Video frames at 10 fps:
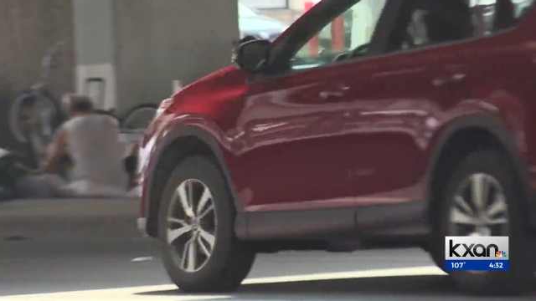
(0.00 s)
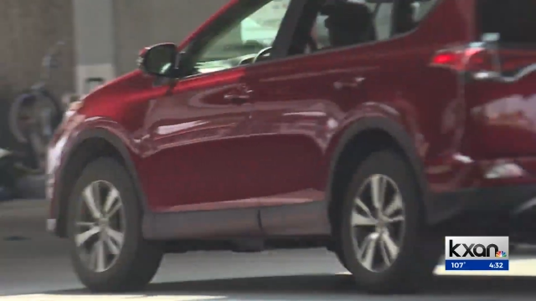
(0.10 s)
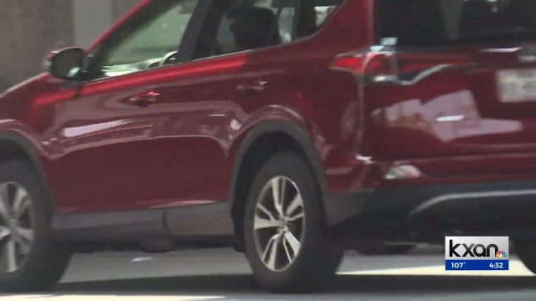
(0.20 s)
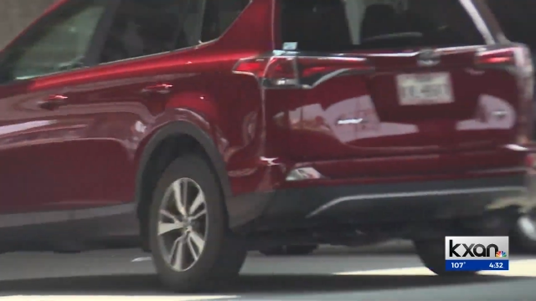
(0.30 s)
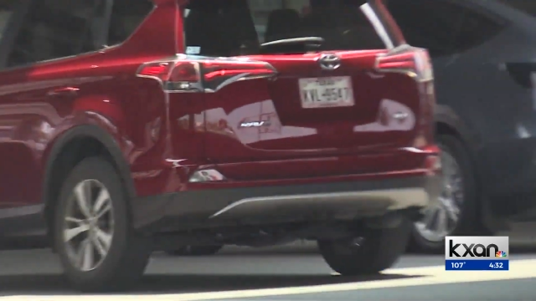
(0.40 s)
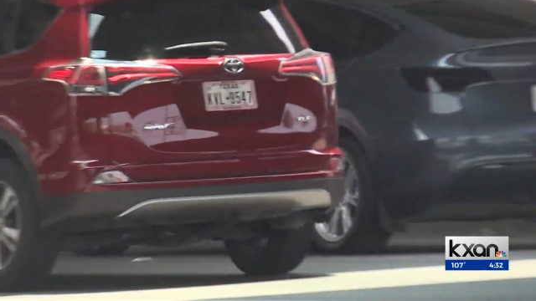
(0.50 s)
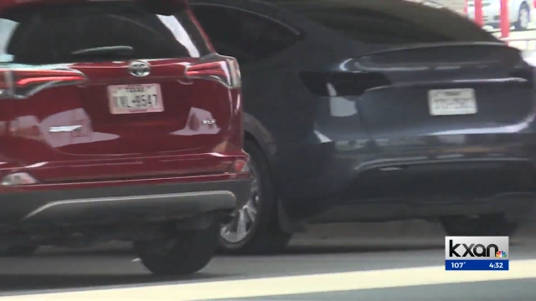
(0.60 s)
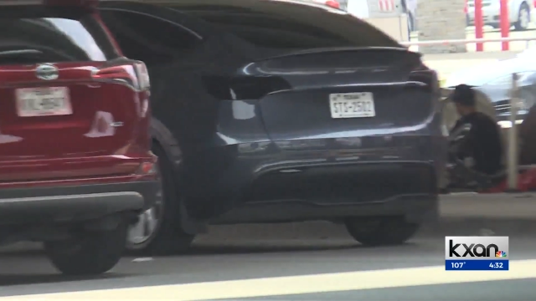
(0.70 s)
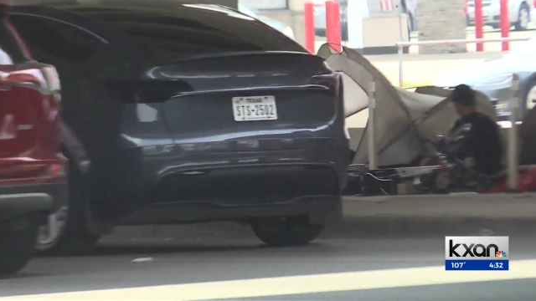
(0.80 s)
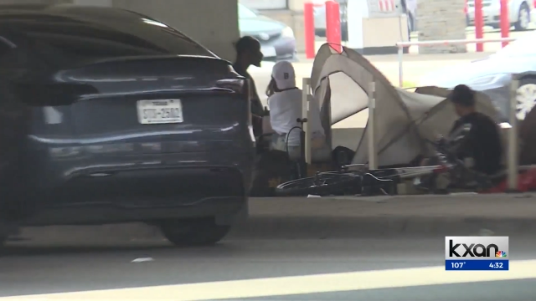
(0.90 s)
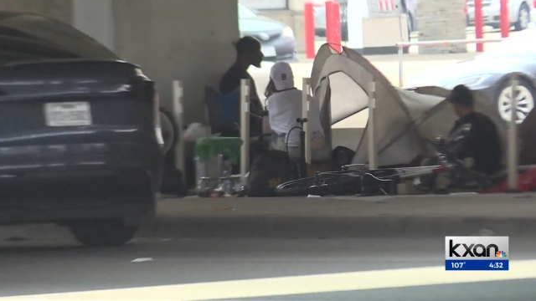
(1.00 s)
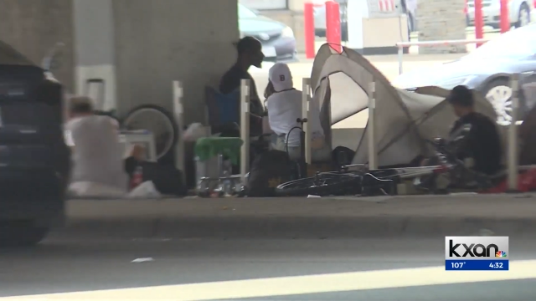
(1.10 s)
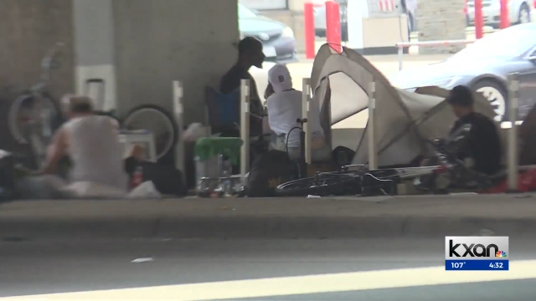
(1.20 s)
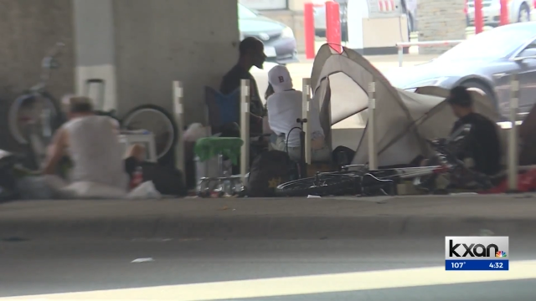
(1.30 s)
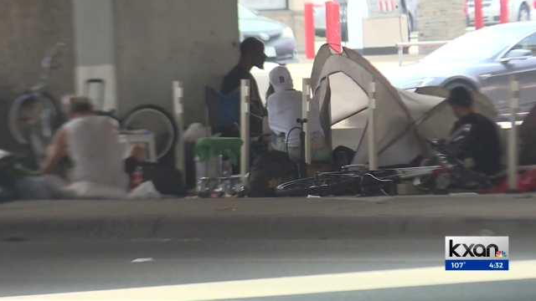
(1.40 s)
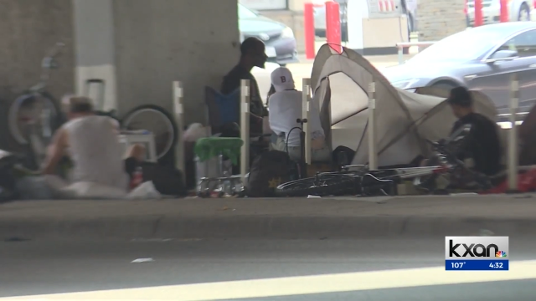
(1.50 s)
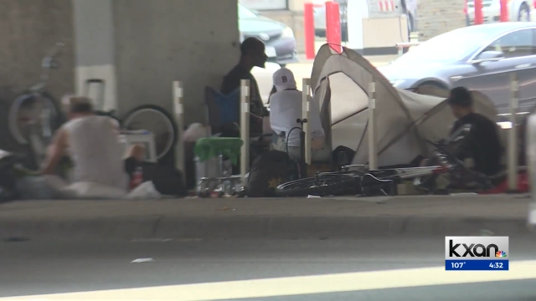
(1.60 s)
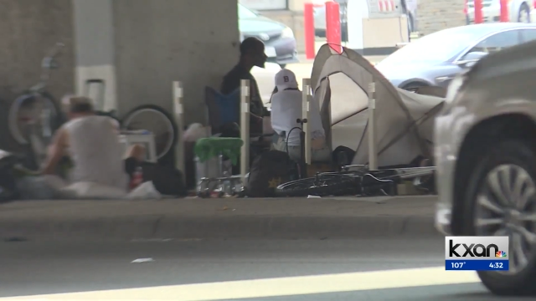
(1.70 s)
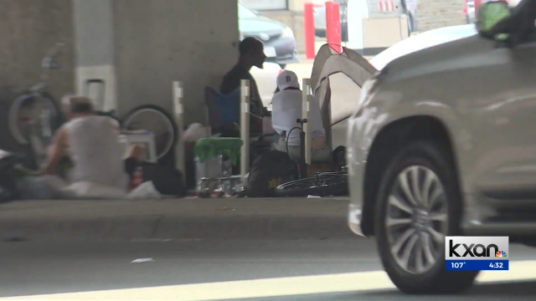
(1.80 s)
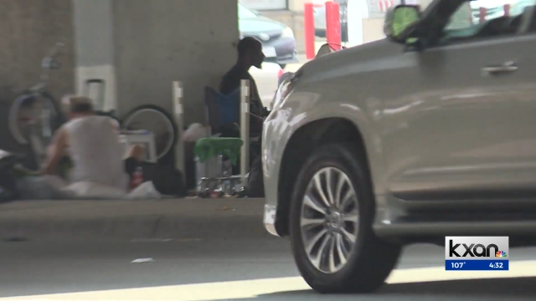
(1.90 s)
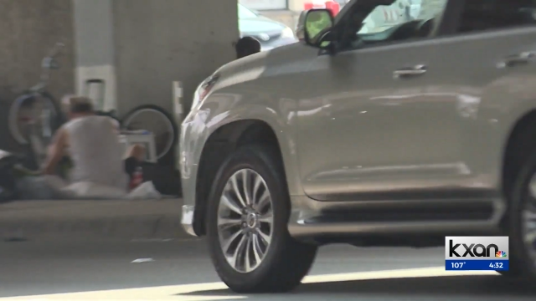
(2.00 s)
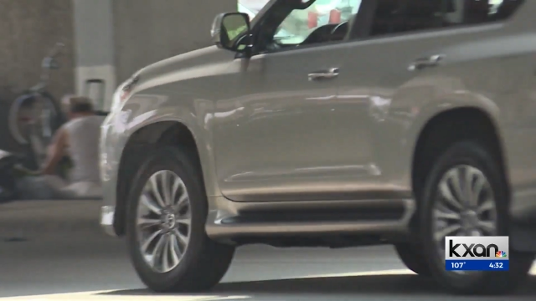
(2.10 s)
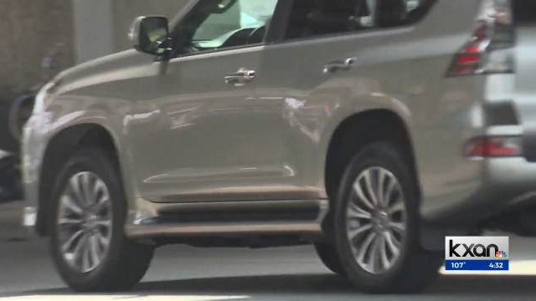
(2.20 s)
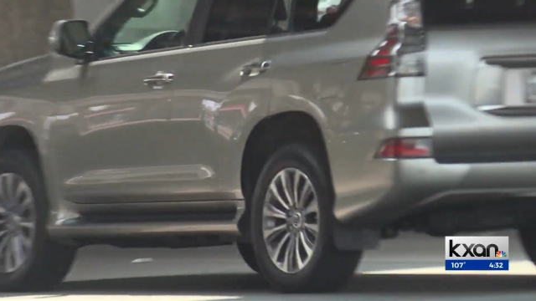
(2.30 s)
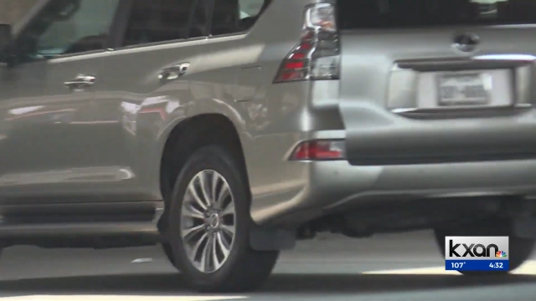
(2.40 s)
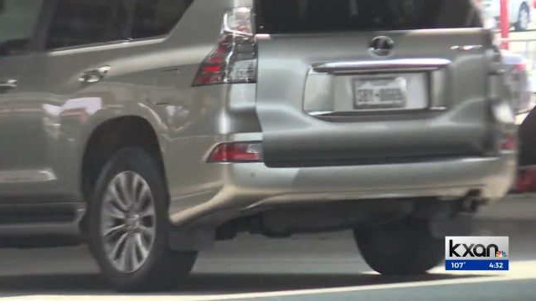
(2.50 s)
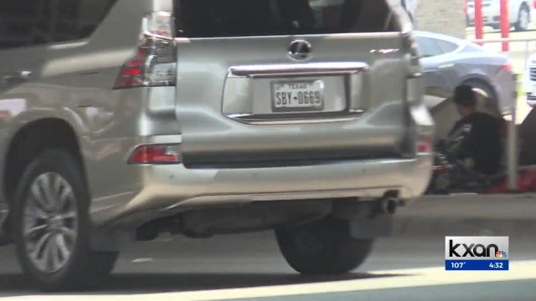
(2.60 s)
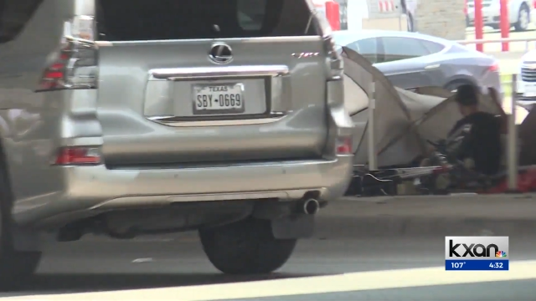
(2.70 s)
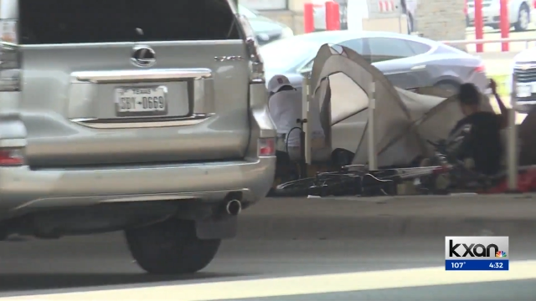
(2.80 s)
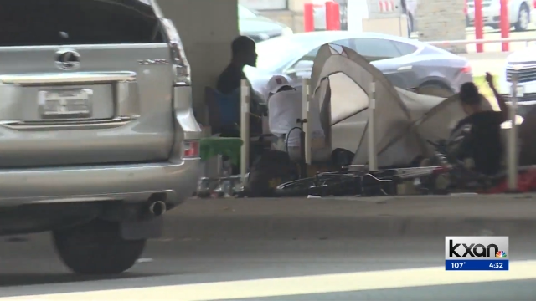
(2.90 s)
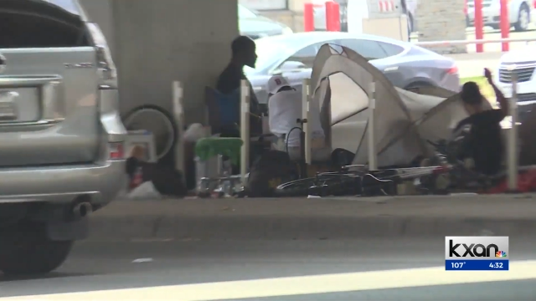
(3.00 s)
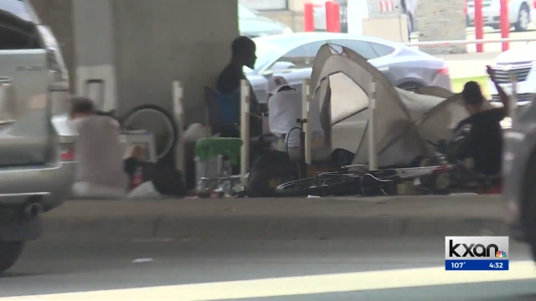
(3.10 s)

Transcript: Nobody's mouth can be seen.